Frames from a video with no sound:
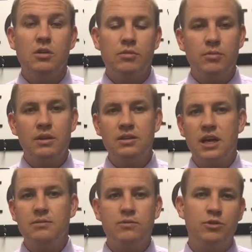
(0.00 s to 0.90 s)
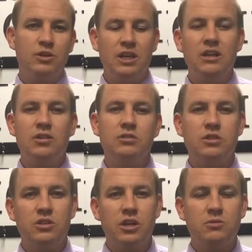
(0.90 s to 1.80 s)
but many times if you're getting those
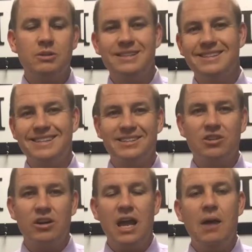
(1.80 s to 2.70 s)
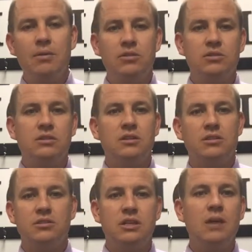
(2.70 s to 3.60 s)
adjustments and things aren't happening, there's,
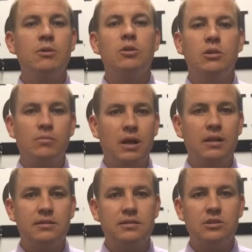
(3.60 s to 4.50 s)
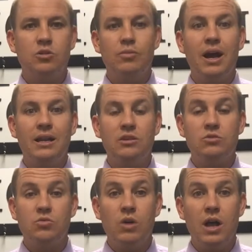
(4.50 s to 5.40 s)
there's chemical imbalances in your body
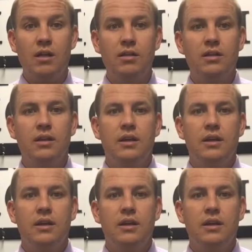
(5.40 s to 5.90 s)
as well